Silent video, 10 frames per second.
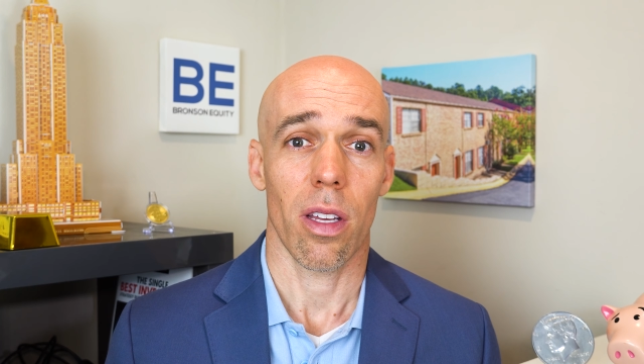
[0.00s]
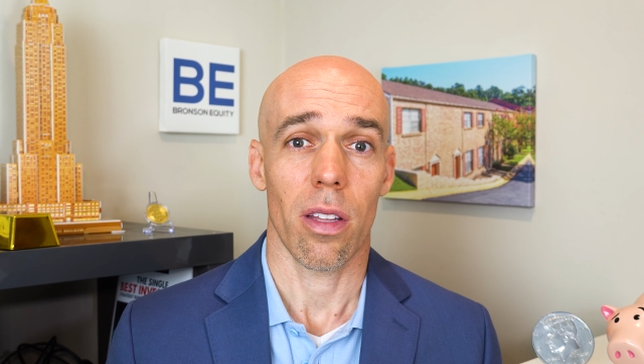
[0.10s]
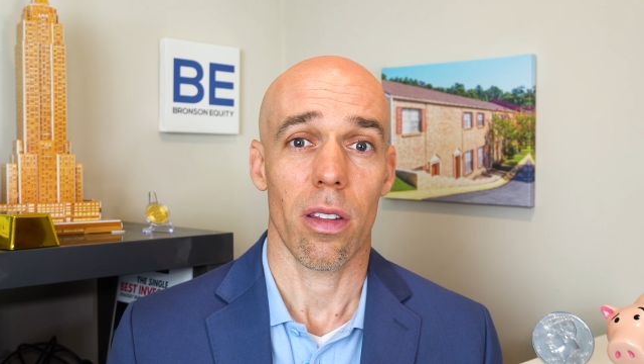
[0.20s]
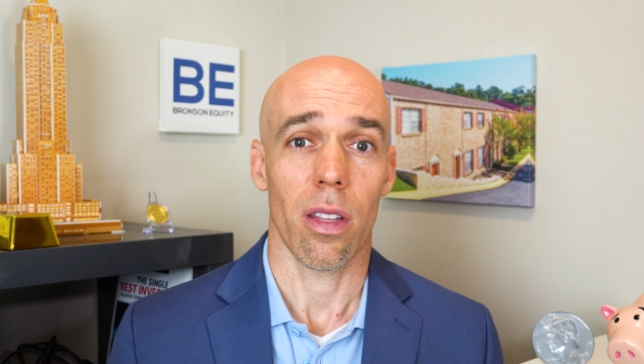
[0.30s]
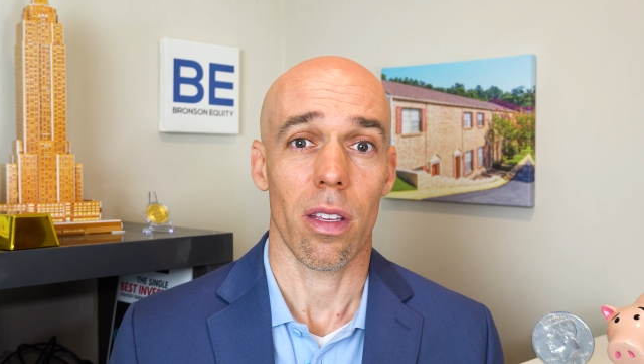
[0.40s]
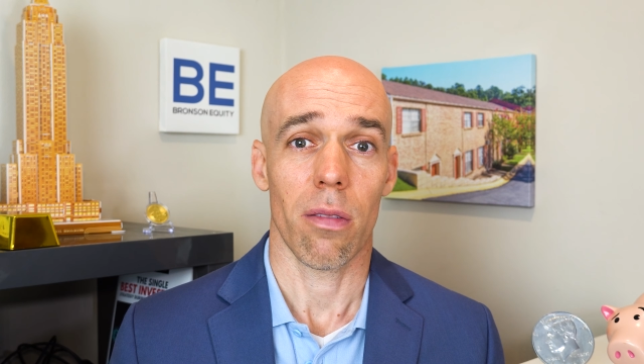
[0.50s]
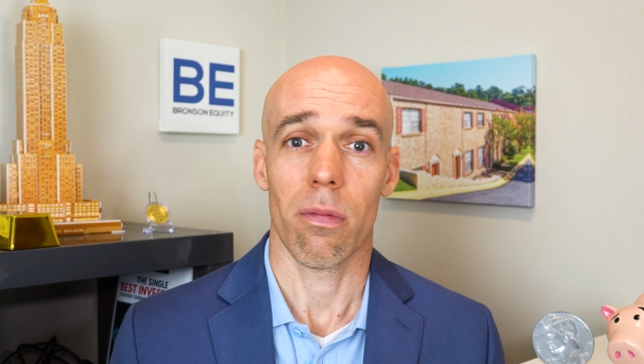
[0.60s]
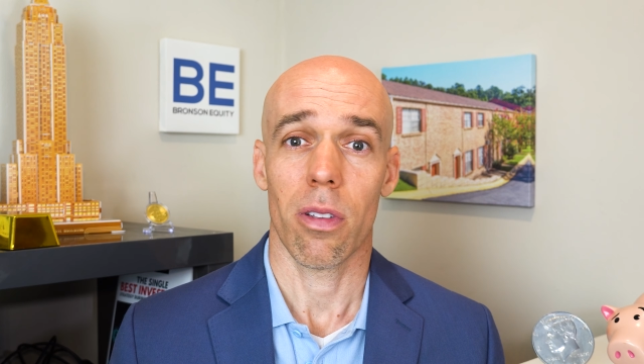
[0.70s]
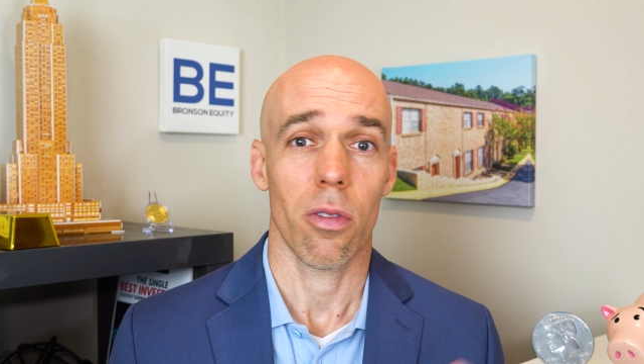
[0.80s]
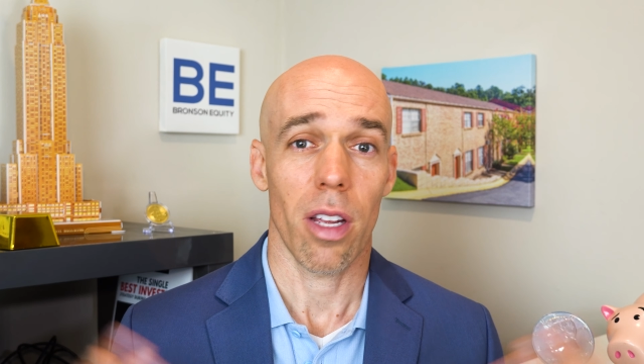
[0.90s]
uh, the
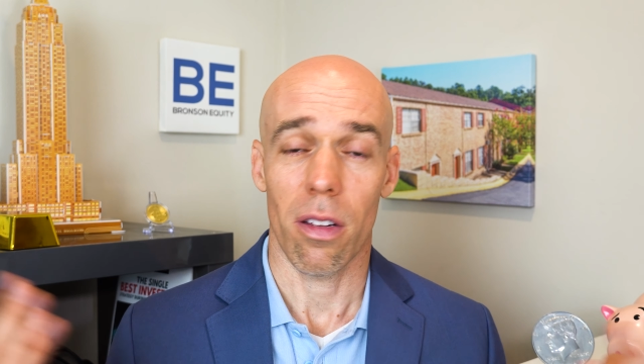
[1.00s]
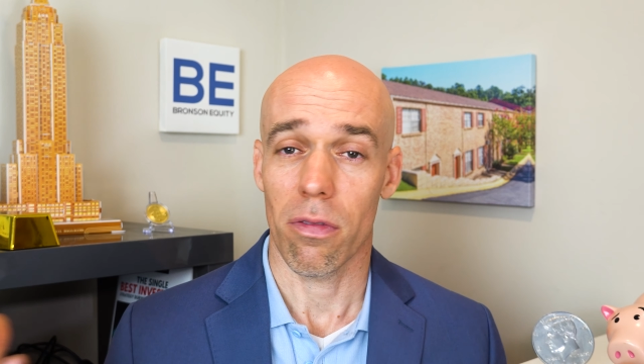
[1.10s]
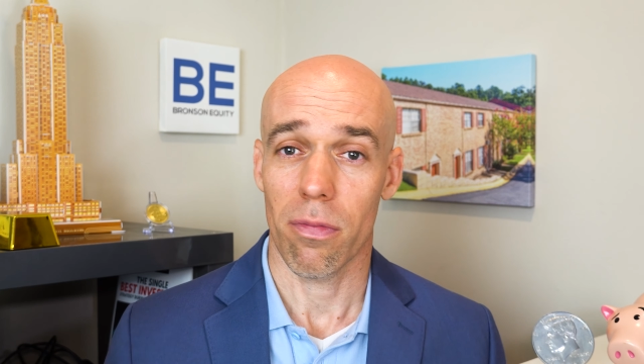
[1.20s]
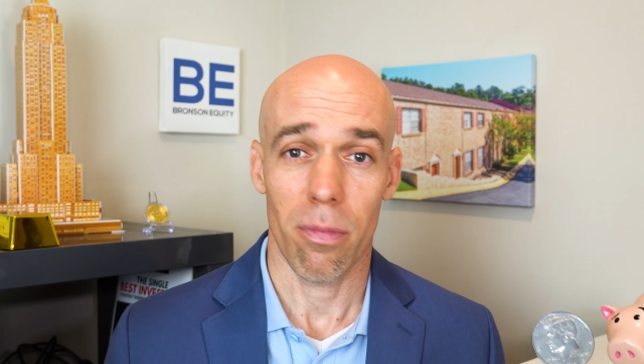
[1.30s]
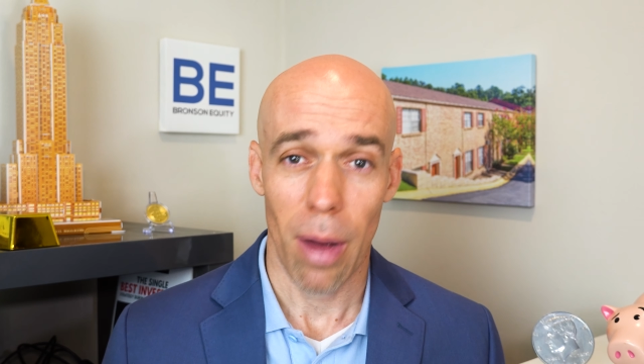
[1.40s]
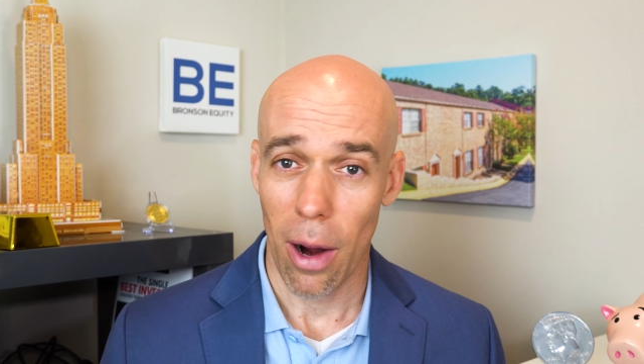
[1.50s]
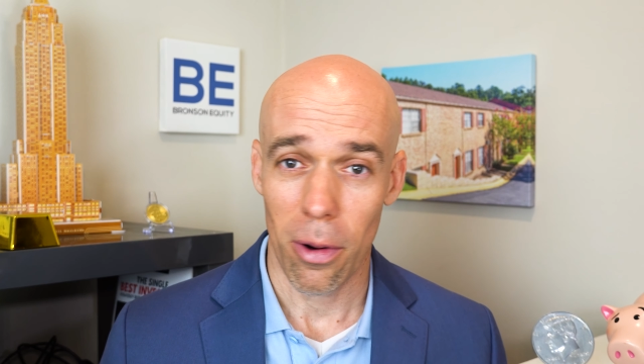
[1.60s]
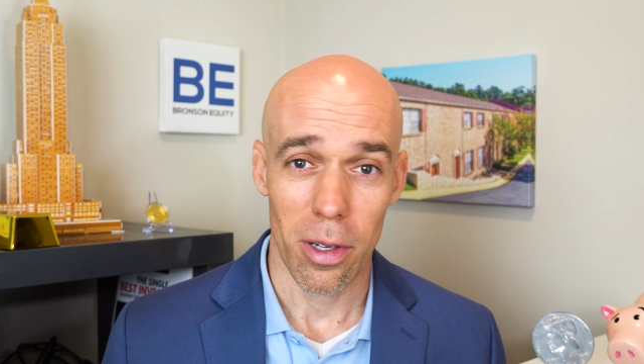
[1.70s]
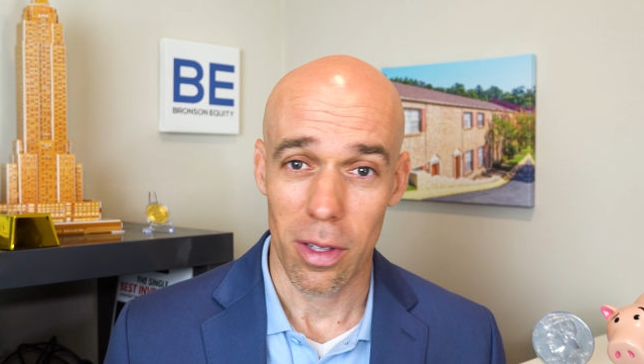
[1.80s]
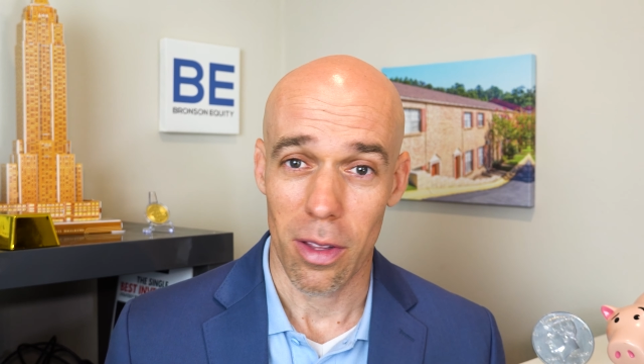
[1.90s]
creative
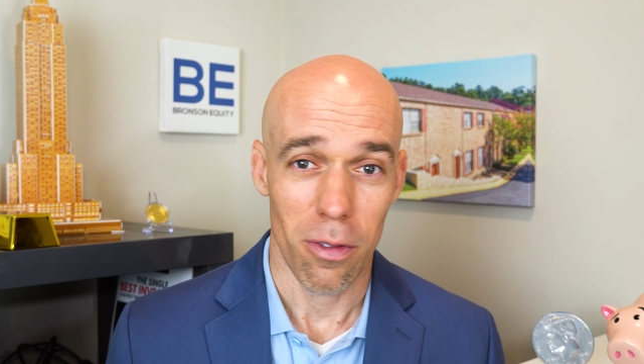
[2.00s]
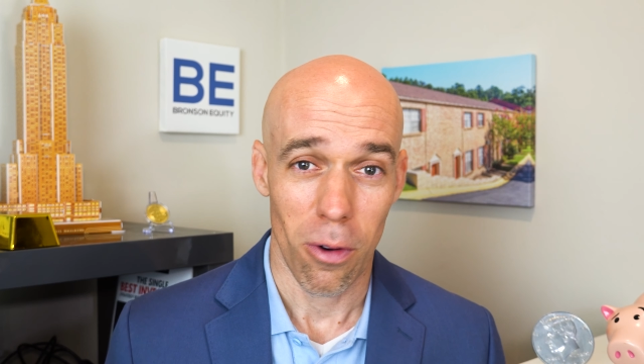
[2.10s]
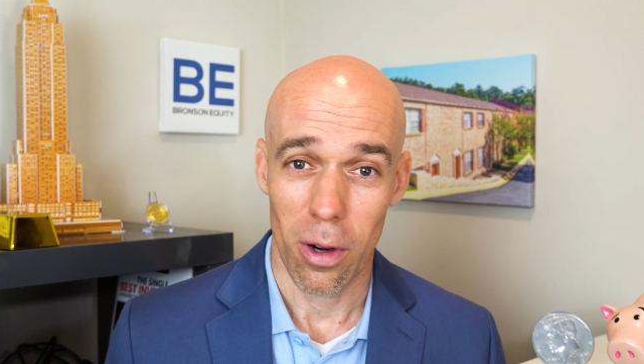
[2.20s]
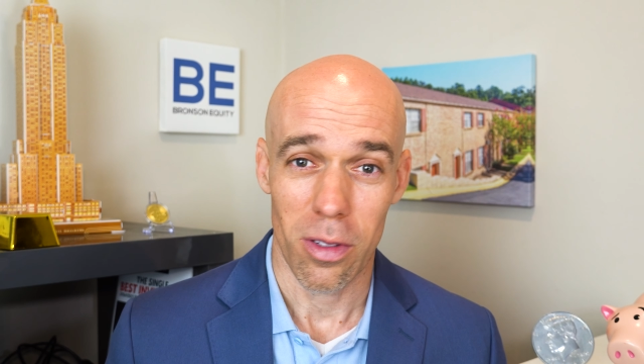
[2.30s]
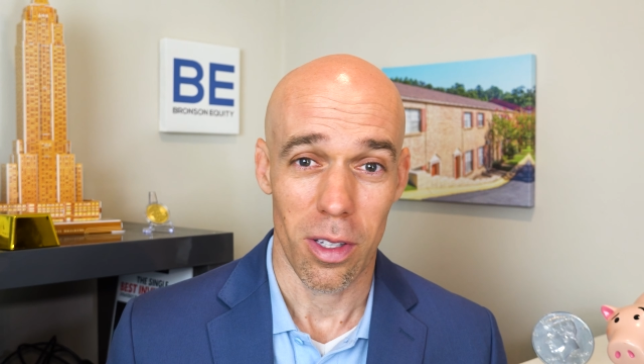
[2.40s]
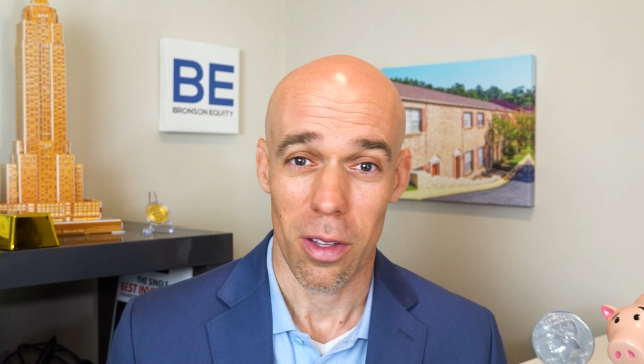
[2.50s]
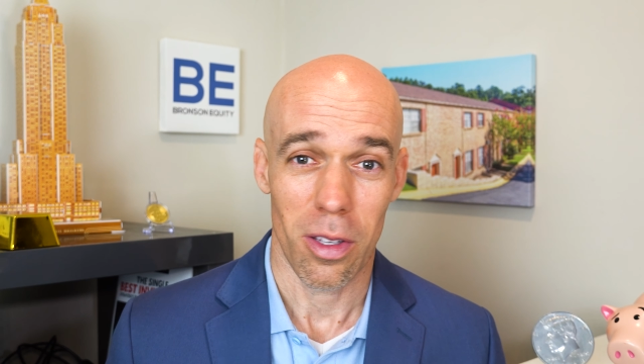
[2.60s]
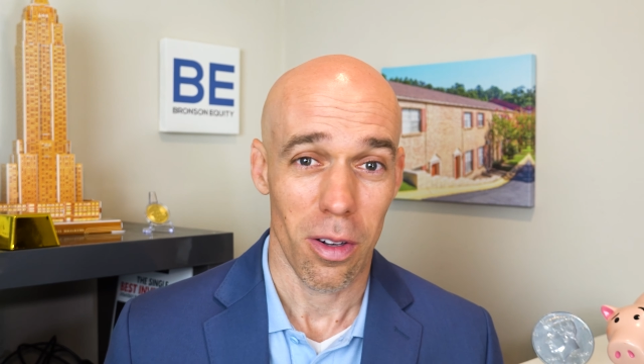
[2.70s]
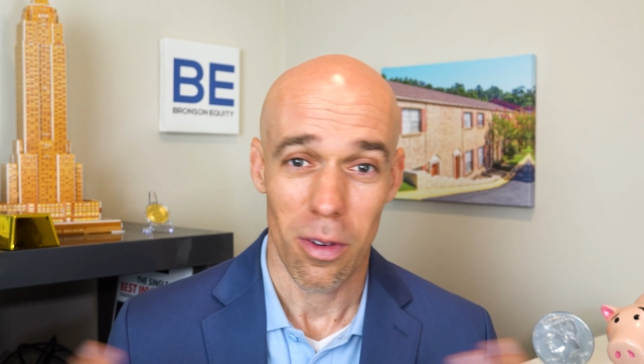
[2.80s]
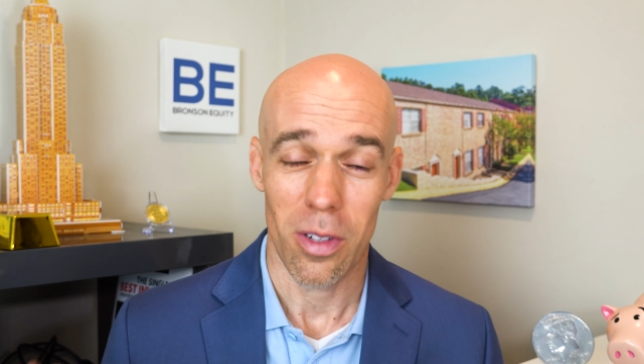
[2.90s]
power and the force, you know, the
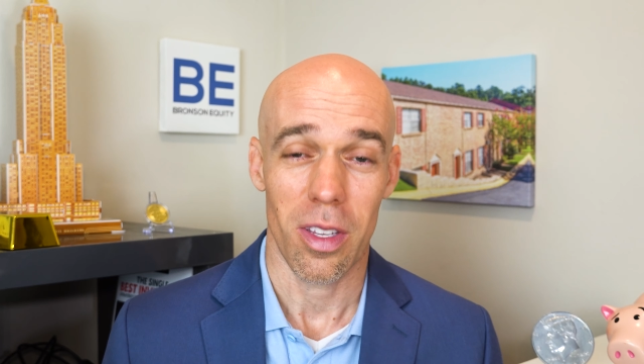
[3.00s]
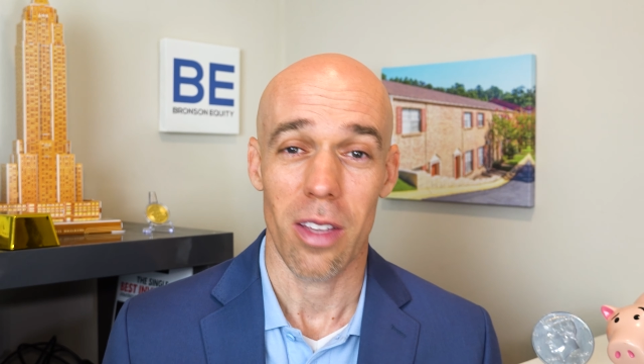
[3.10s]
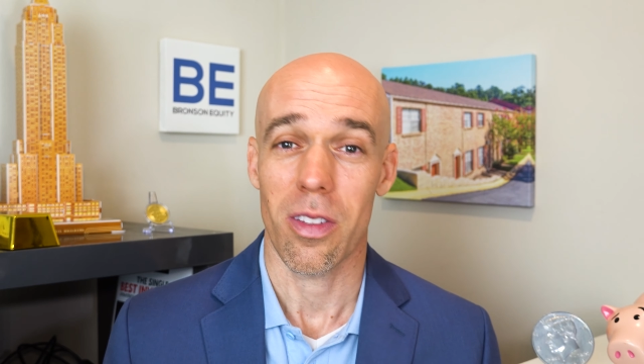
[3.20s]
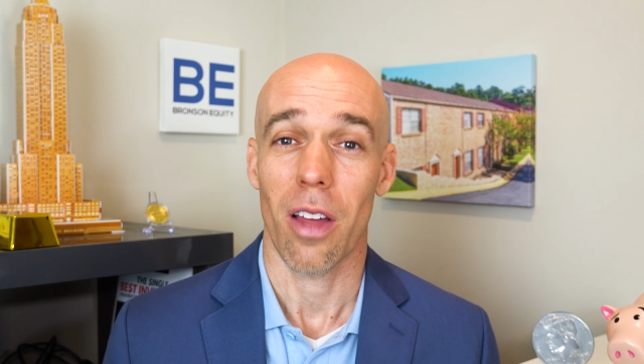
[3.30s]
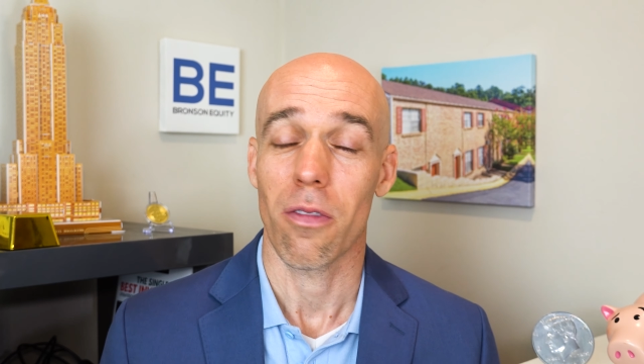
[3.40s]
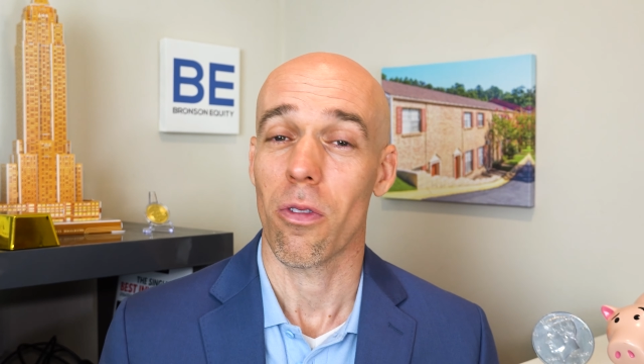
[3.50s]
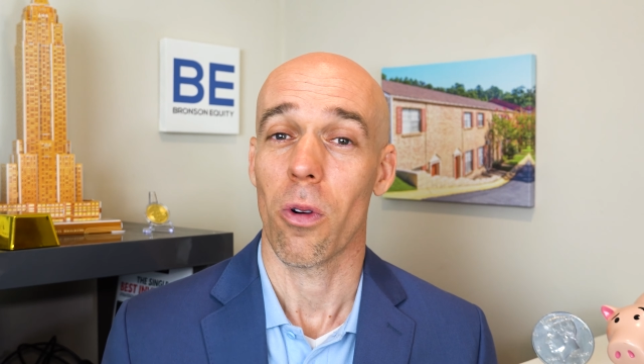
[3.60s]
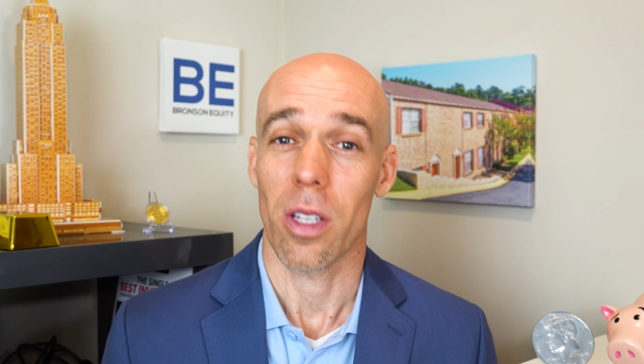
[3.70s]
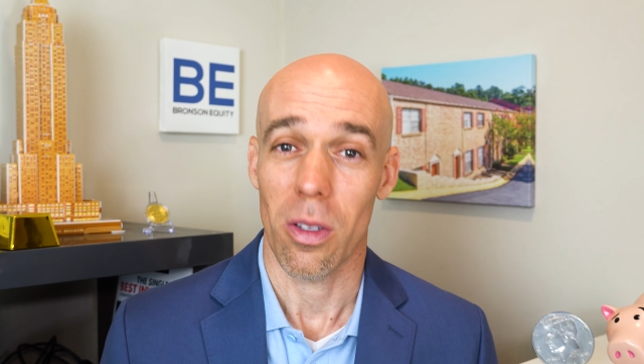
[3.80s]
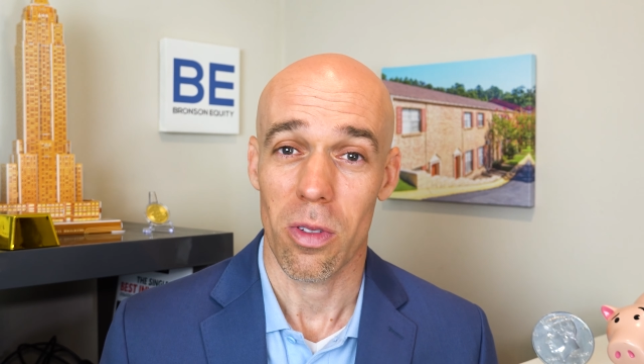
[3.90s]
universe has done
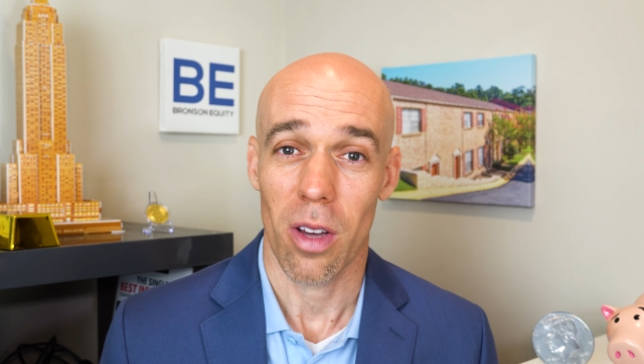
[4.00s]
for you.